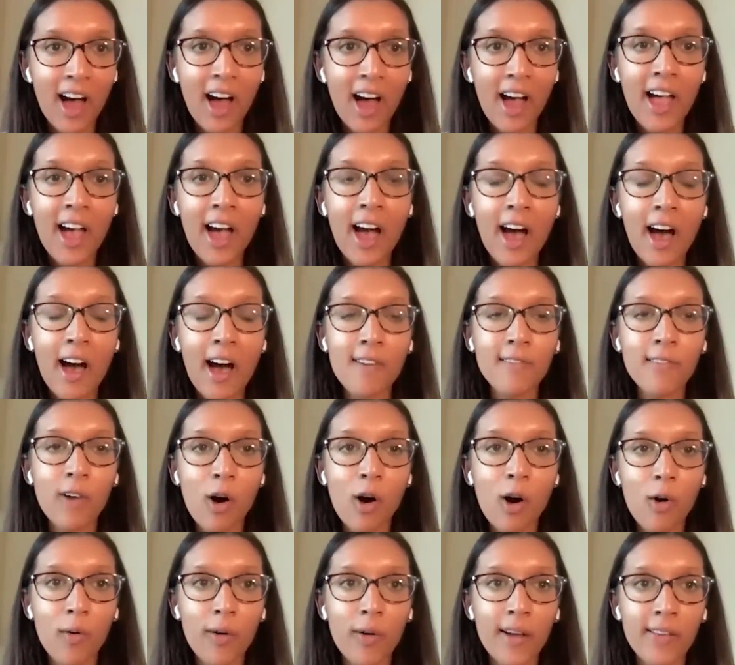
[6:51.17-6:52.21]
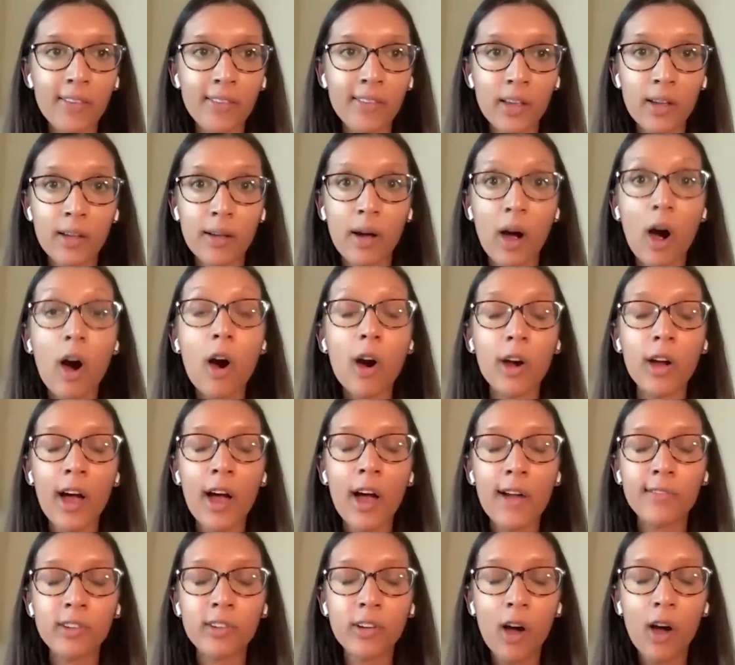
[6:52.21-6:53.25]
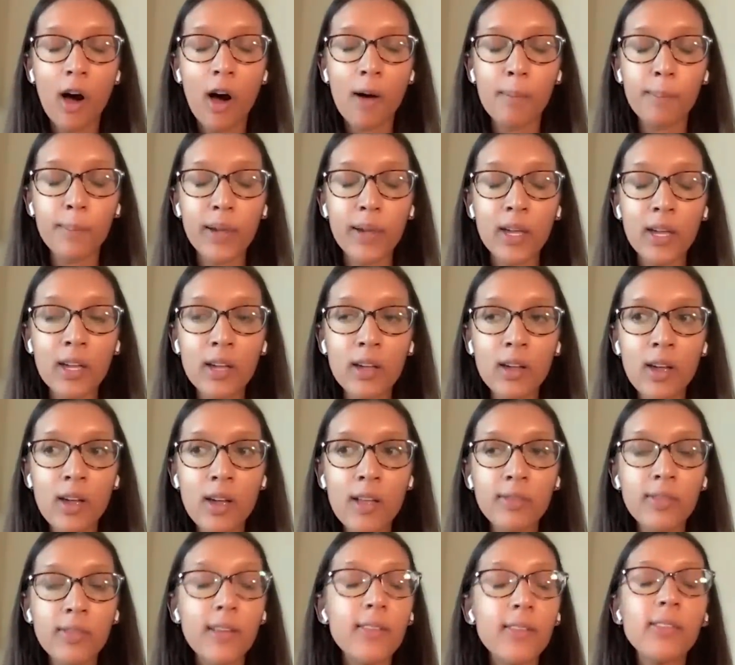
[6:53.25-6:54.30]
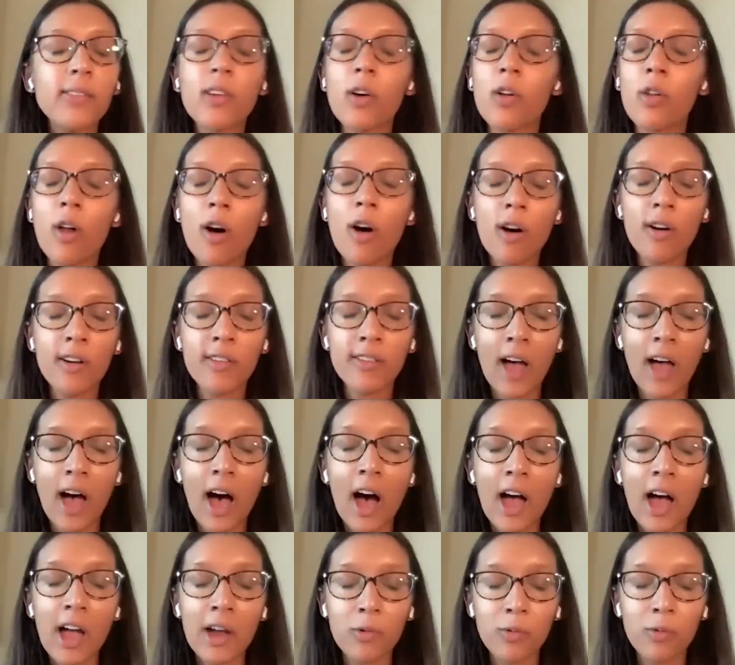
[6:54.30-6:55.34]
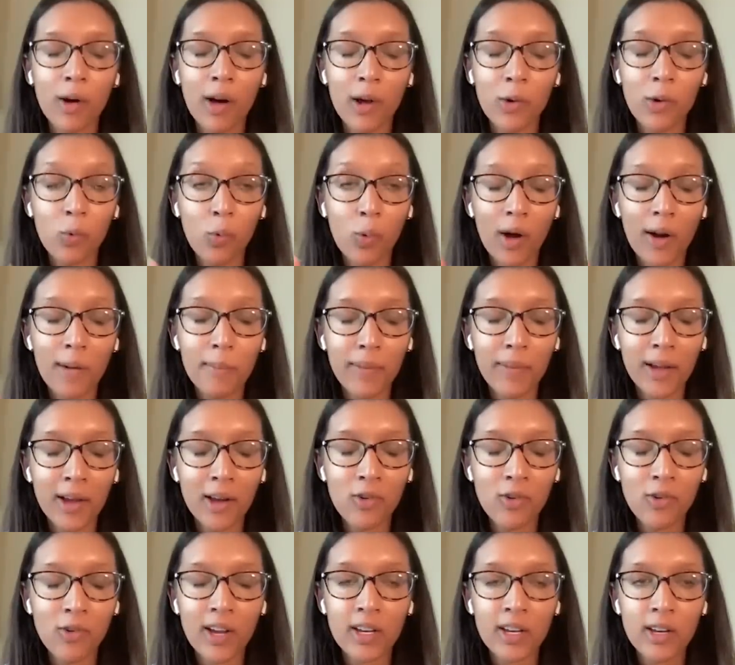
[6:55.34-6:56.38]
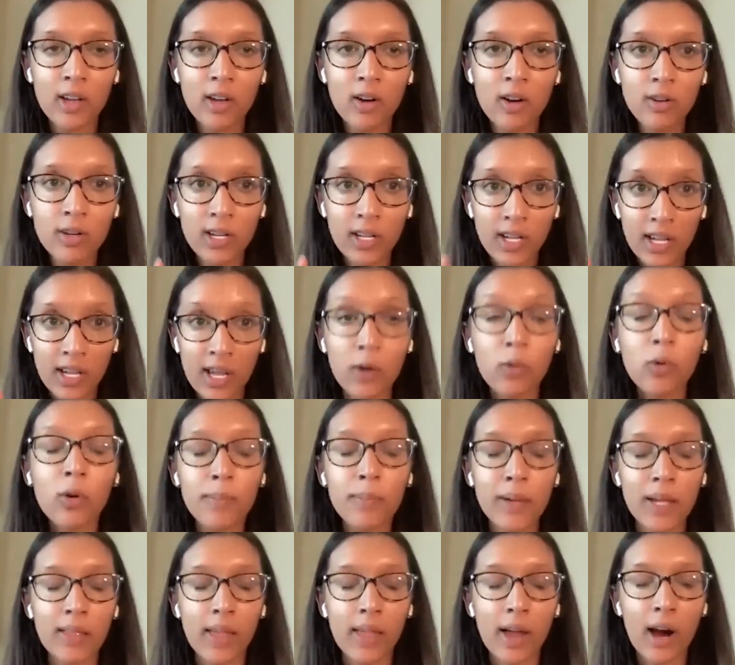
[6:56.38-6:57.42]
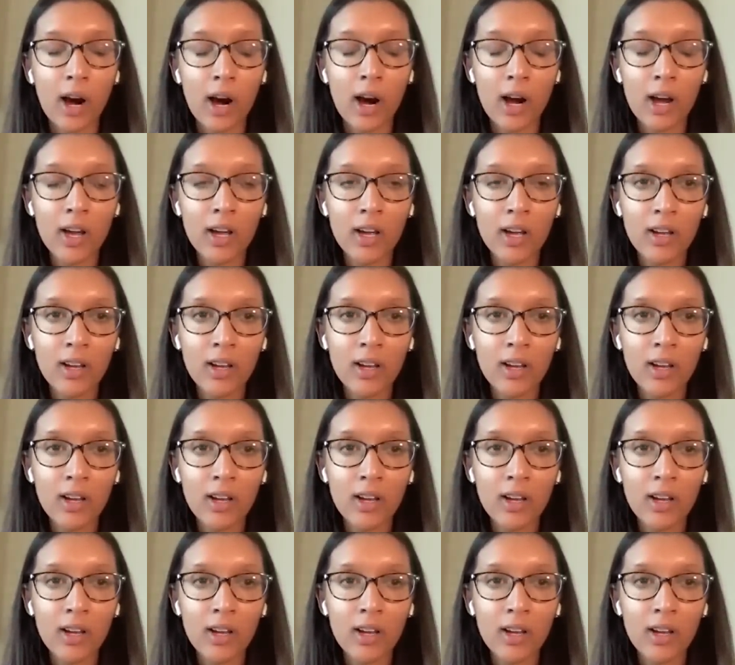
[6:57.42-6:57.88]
I have always an archived copy that so long as I run one Bitcoin node, it will be there.